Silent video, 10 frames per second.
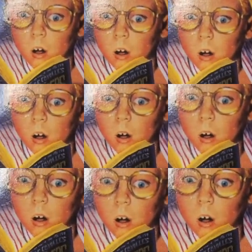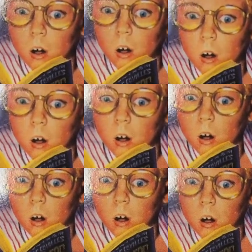like,
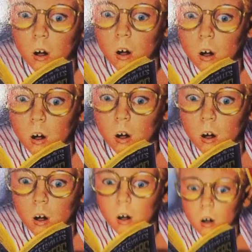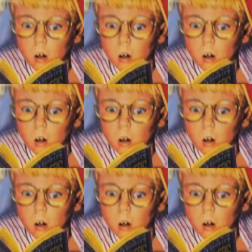art because the book